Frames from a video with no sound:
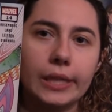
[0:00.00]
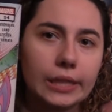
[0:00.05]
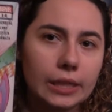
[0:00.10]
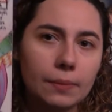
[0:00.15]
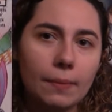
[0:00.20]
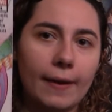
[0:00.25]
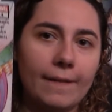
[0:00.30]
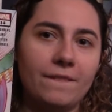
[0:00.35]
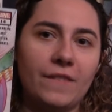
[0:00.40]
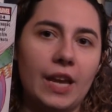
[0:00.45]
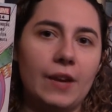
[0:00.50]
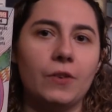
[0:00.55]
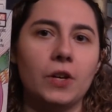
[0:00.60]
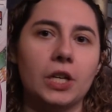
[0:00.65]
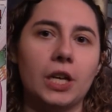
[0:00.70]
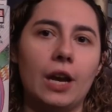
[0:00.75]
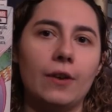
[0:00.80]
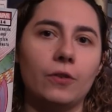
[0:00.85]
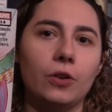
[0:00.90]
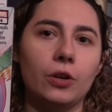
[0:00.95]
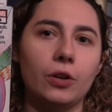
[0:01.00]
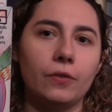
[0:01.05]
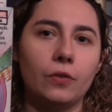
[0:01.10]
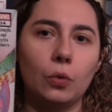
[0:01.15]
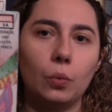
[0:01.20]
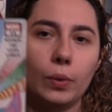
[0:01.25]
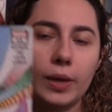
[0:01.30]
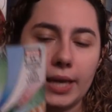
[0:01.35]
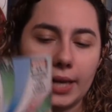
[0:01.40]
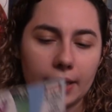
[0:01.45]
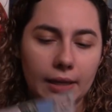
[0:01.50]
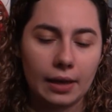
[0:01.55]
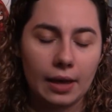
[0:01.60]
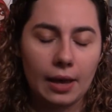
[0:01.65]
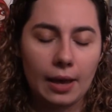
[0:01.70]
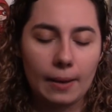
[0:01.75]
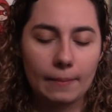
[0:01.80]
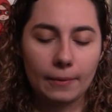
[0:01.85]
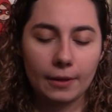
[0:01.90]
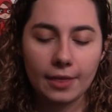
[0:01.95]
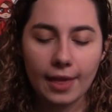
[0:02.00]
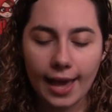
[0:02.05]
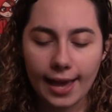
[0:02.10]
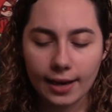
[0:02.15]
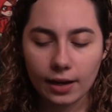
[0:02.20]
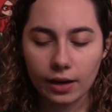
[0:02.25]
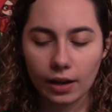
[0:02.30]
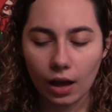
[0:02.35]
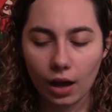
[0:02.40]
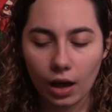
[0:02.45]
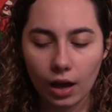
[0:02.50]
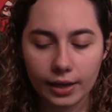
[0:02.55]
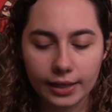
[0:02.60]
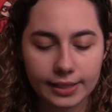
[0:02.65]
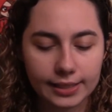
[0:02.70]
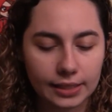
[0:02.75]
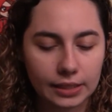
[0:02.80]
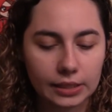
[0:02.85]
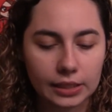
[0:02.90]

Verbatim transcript: This is my favorite cover of the week. But then uh, his